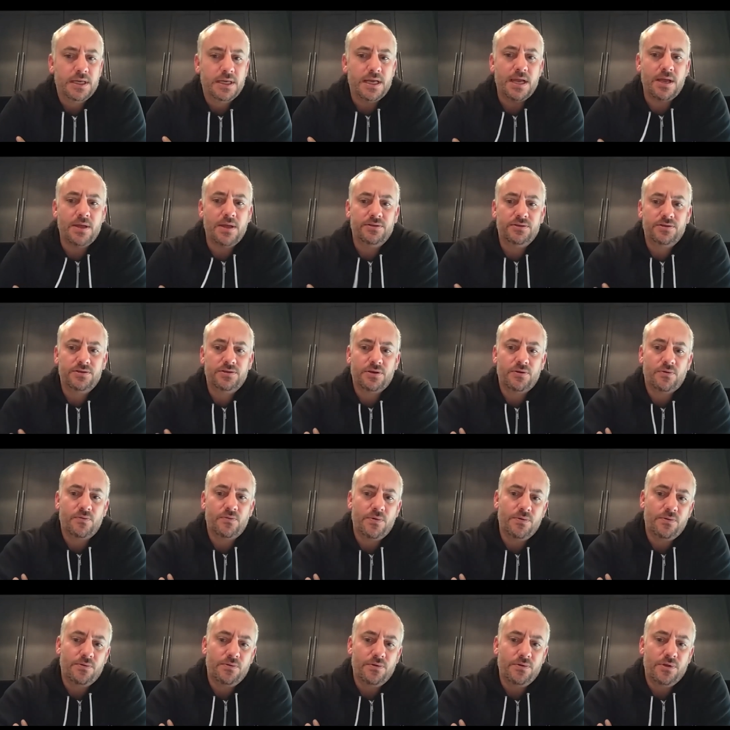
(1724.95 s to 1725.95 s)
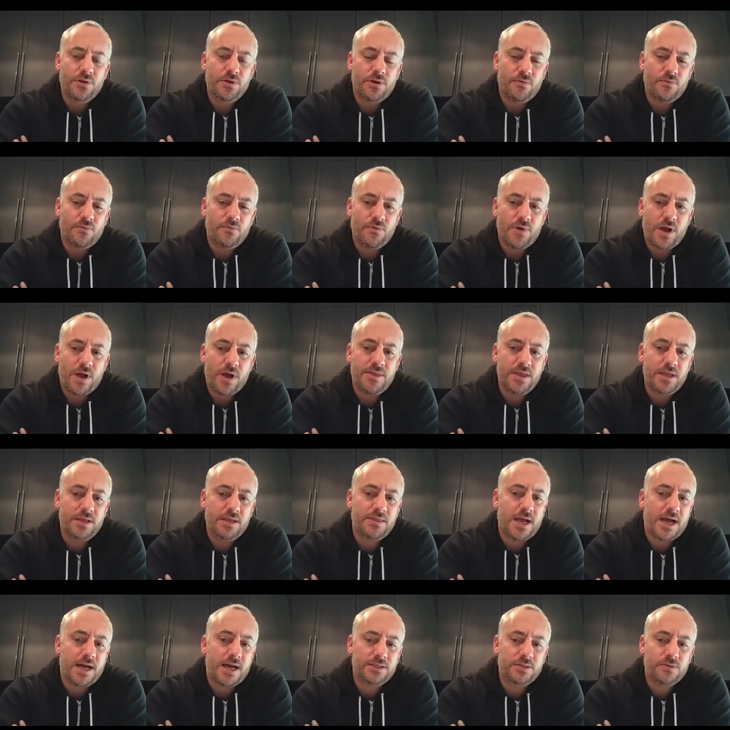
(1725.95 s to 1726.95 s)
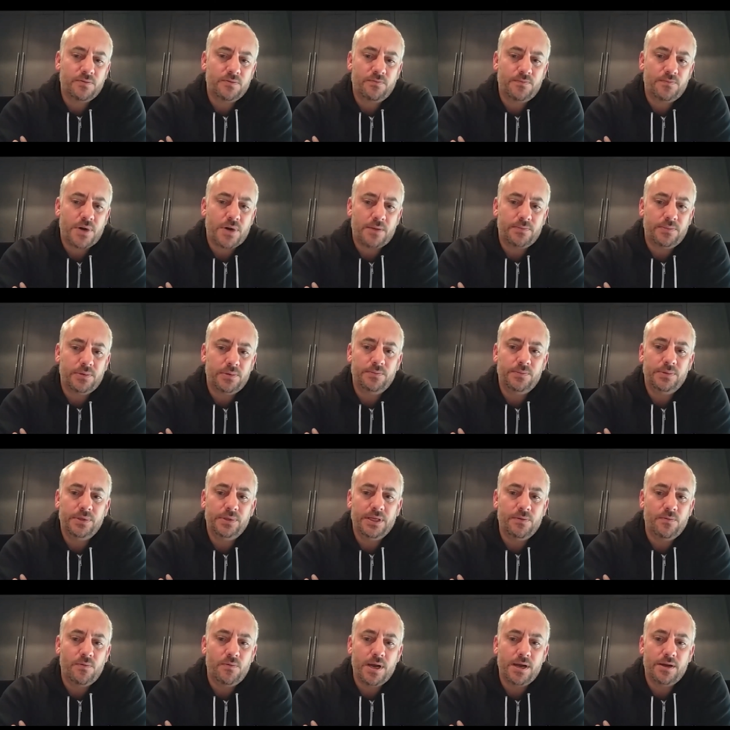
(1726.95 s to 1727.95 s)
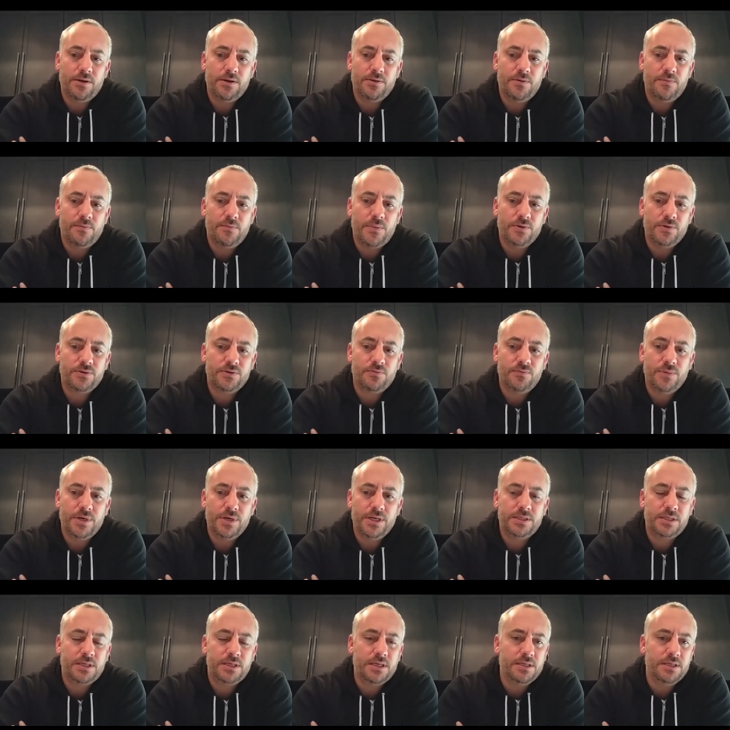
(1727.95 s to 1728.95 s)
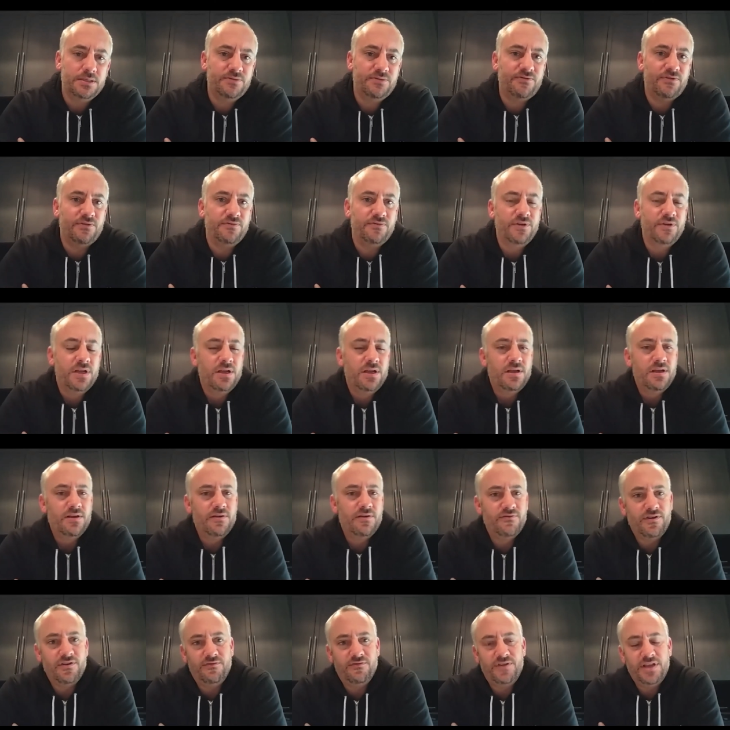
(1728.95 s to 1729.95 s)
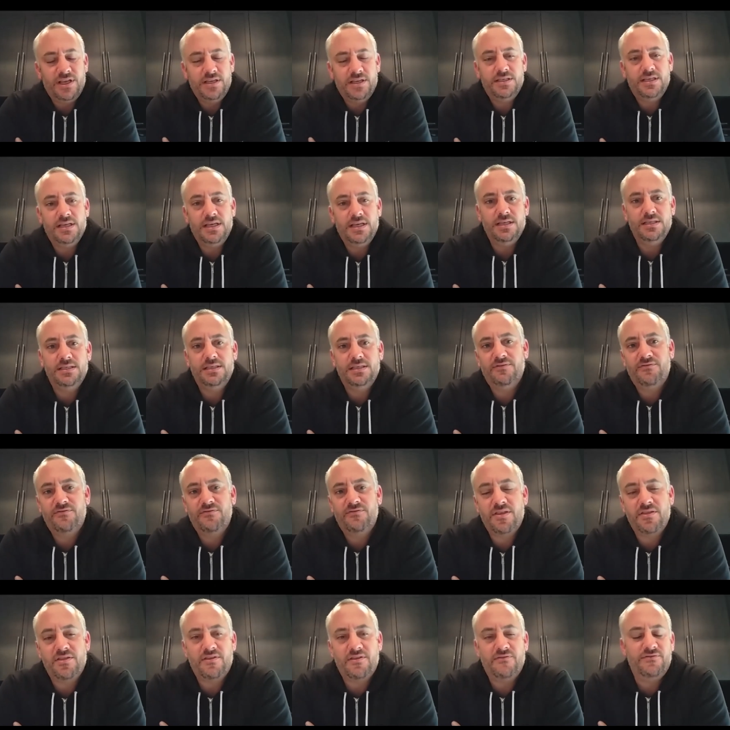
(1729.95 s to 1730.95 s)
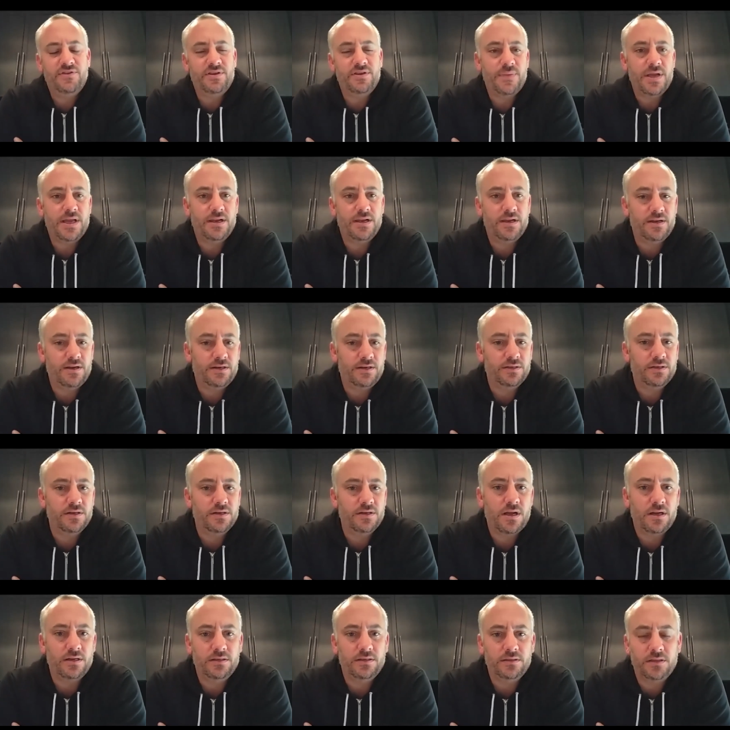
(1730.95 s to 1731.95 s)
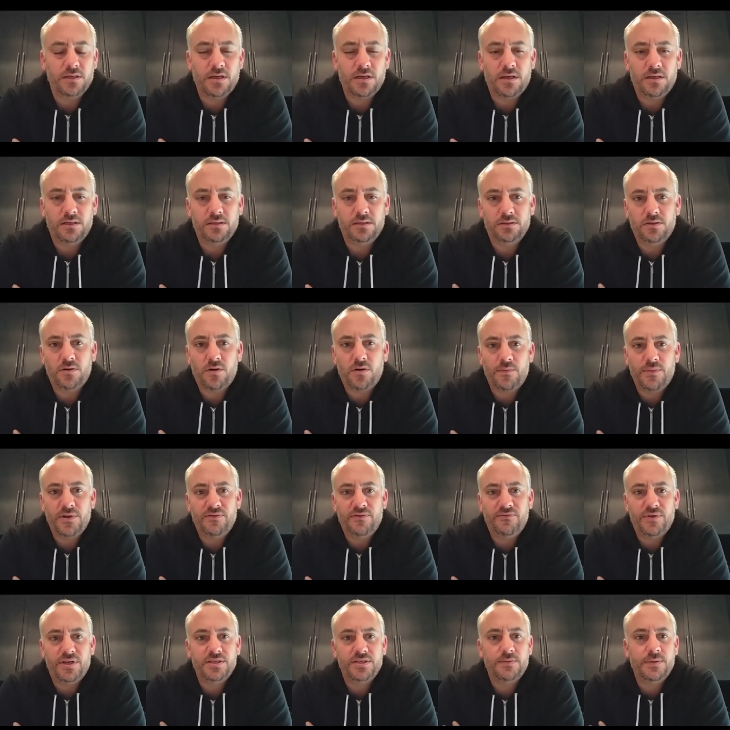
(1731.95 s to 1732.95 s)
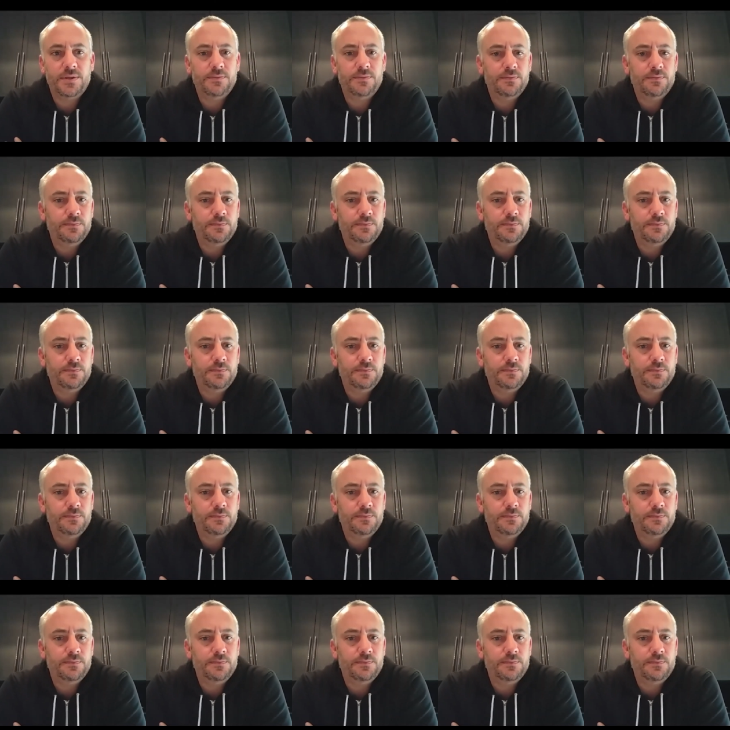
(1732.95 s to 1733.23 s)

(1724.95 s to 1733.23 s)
And so, you know, I think that's probably where the most risk is for, for VCs if they've depended on, on, on corporate investment.